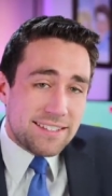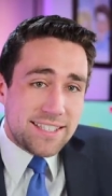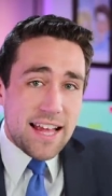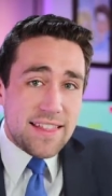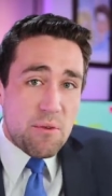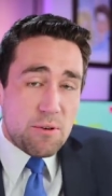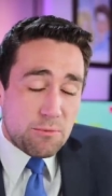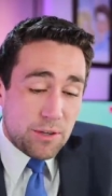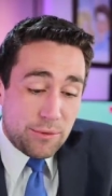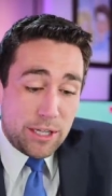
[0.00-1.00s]
Instead, they,
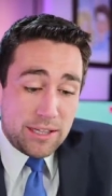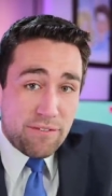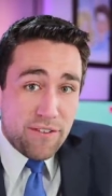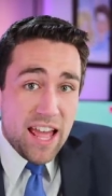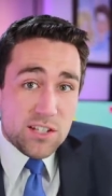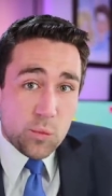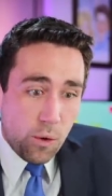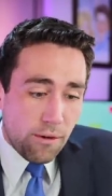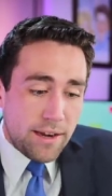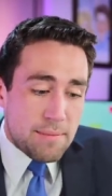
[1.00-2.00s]
what, what the Fed is
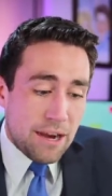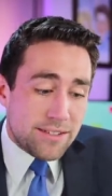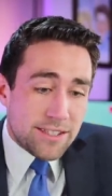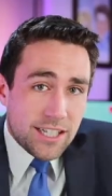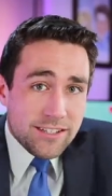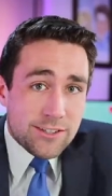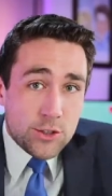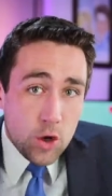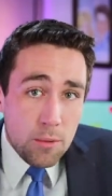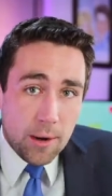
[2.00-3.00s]
worried about is the
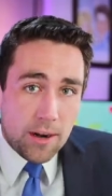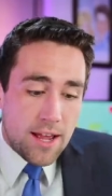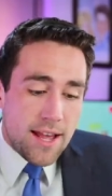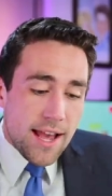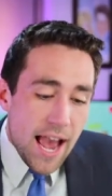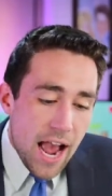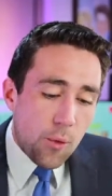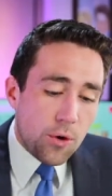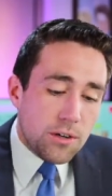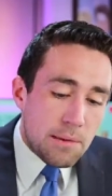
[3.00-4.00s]
consumer
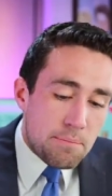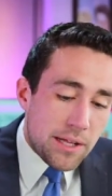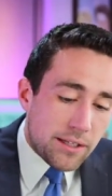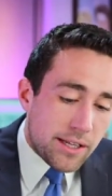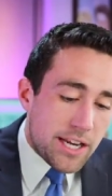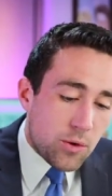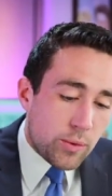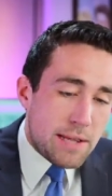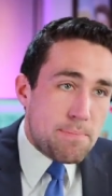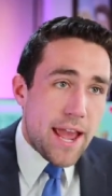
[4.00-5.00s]
our ability to
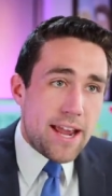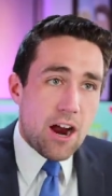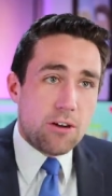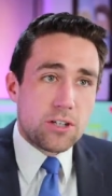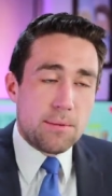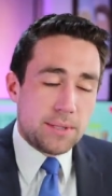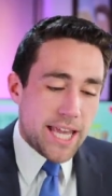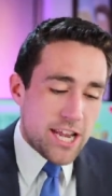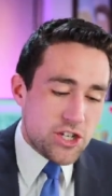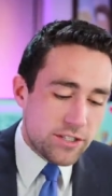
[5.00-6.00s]
repay our
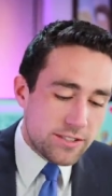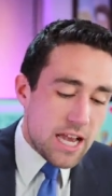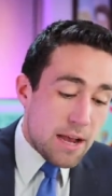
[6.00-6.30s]
obligations,